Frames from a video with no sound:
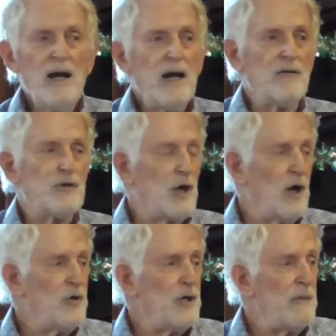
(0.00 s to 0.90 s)
And if you
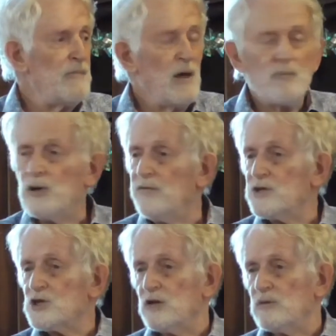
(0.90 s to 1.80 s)
go to the
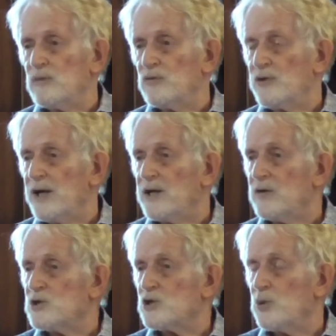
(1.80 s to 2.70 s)
previous comet before that, it
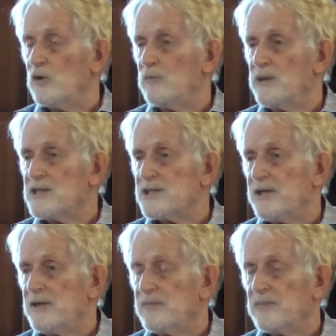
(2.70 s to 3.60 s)
was 12
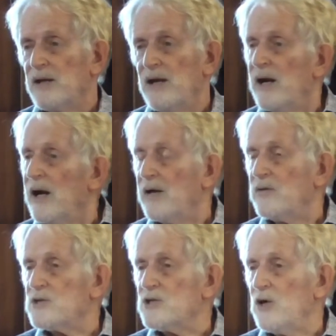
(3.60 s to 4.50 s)
BC. And
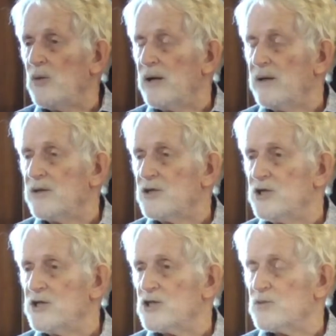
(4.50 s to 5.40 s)
there was no way that
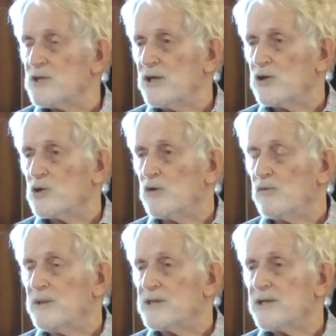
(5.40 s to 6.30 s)
Jesus was there at
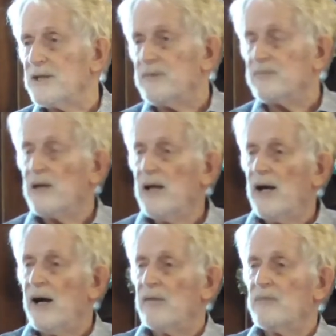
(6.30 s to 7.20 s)
12 BC.
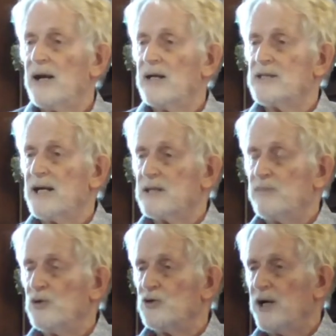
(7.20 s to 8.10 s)
The exact
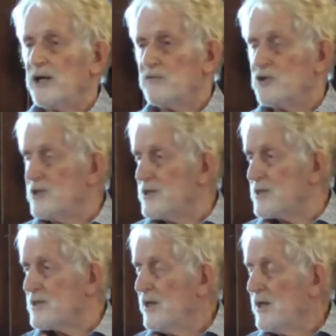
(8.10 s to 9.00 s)
birth date of
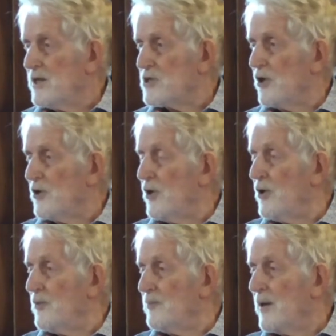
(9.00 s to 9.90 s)
Jesus is not
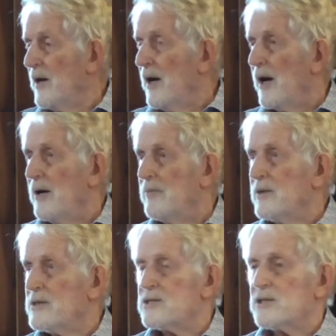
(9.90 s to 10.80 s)
known.
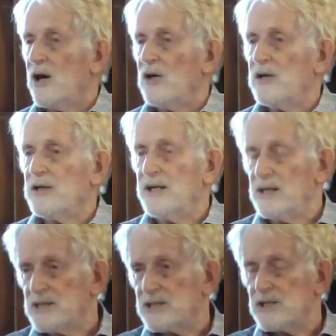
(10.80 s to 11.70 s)
It's only
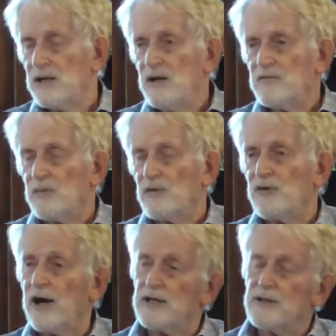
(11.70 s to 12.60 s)
guessed from the
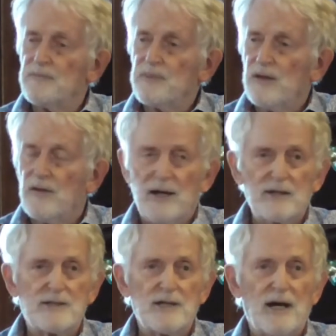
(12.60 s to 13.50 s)
fact
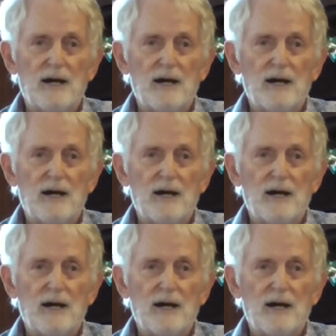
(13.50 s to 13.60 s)
that